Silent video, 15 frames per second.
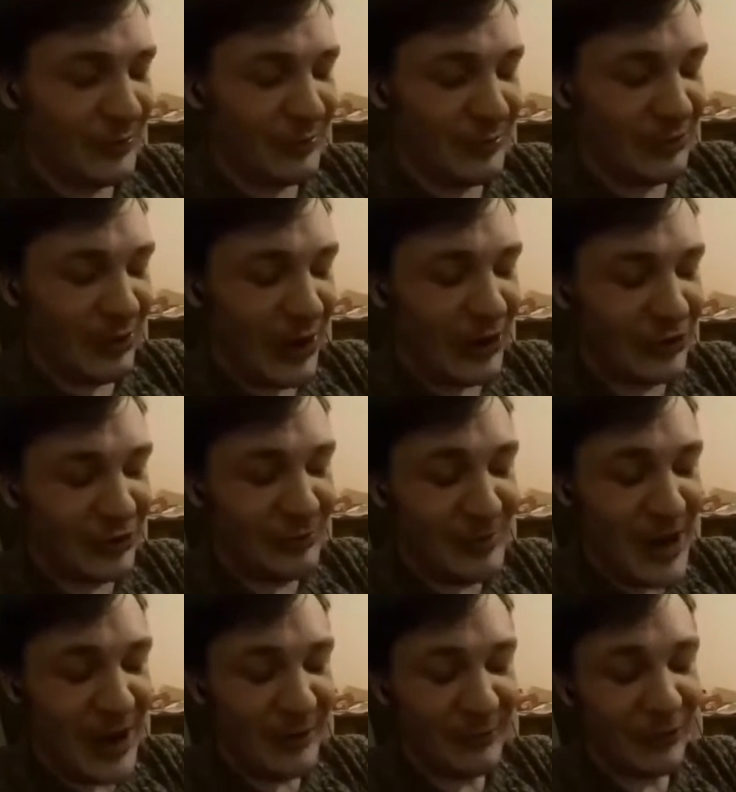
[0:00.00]
I actually
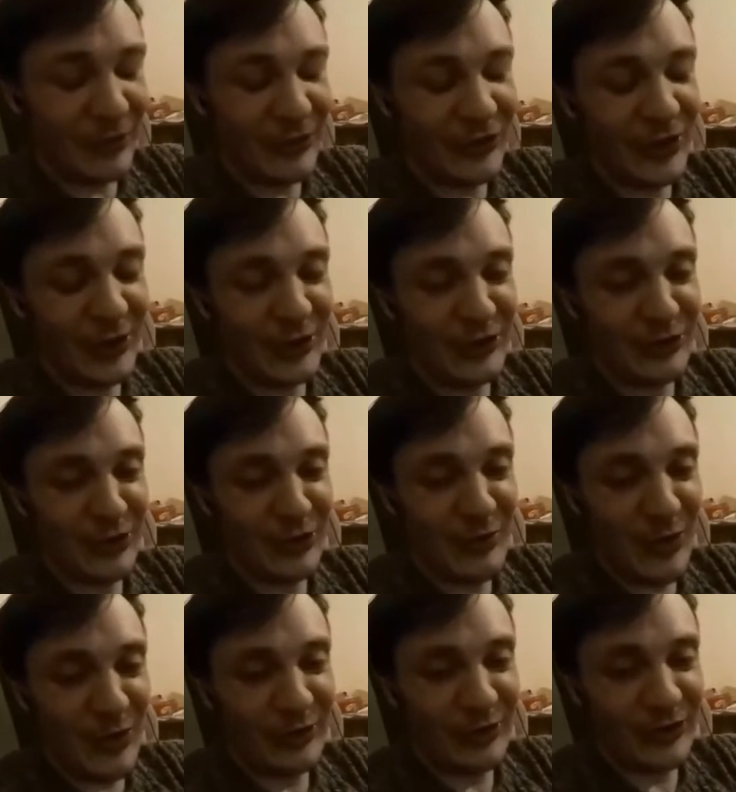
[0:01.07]
met Bruce Dickinson
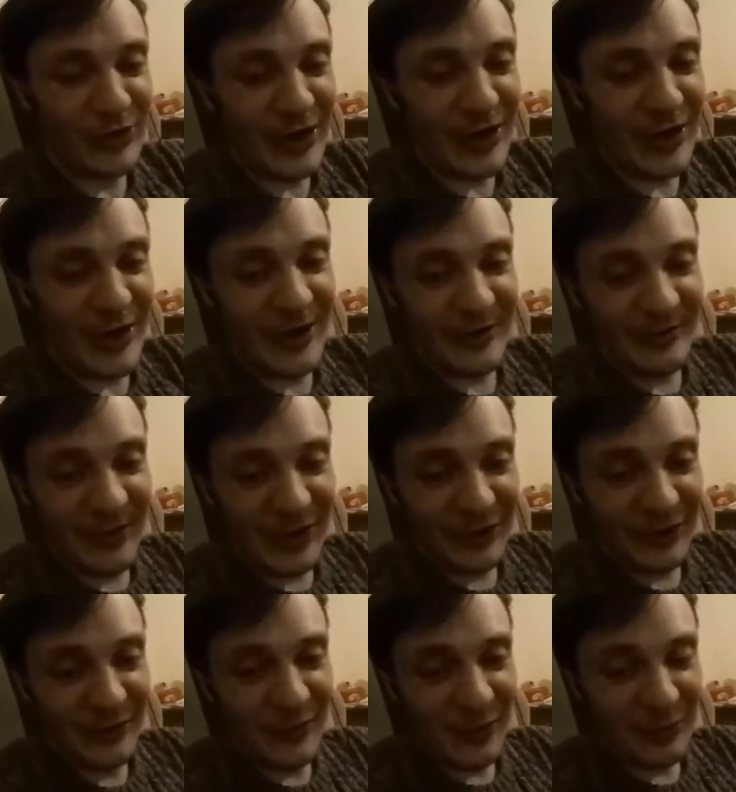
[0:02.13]
once at a
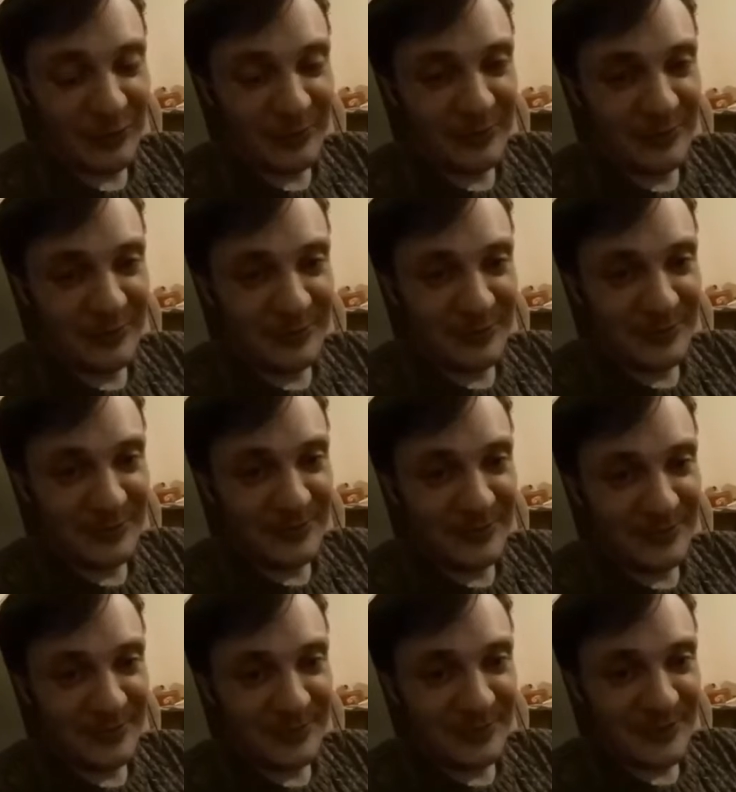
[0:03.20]
festival.
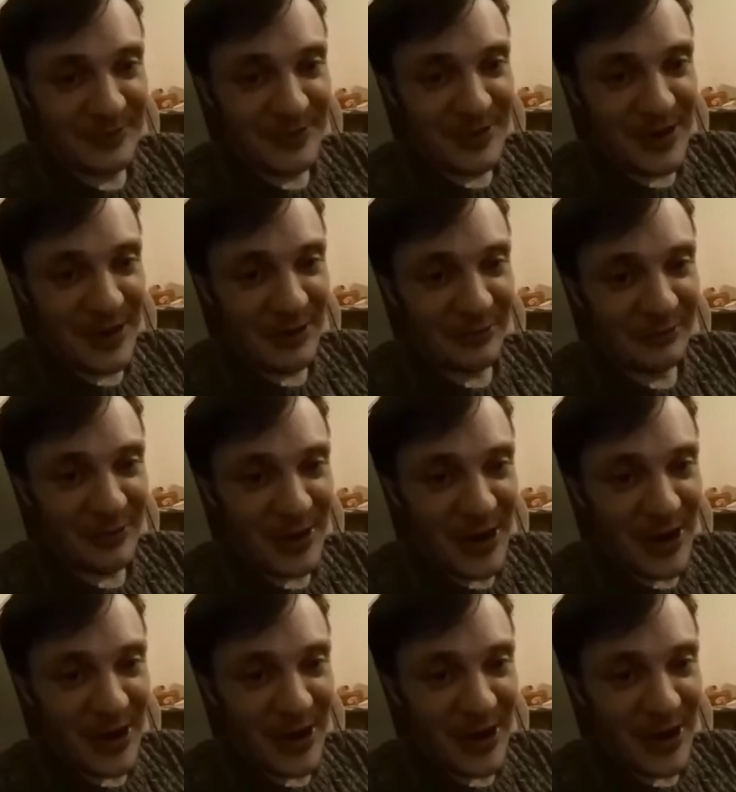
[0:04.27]
Oh,